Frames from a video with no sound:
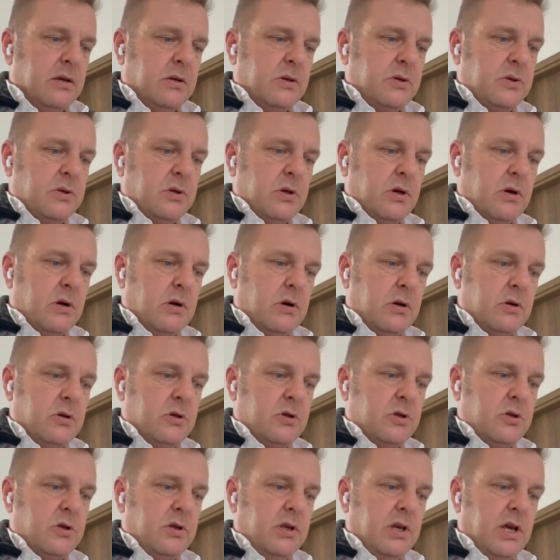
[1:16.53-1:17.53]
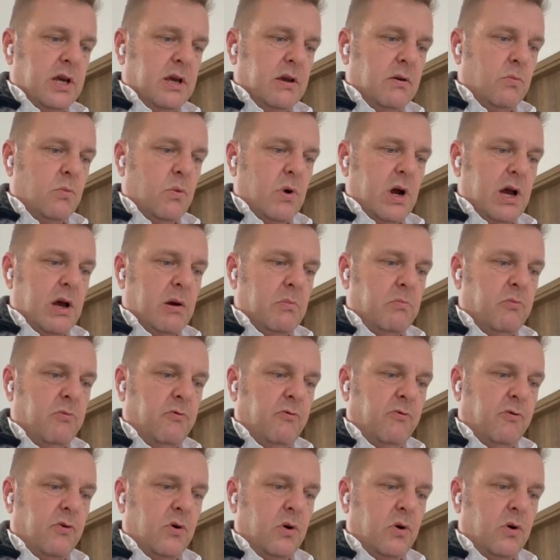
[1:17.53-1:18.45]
search the web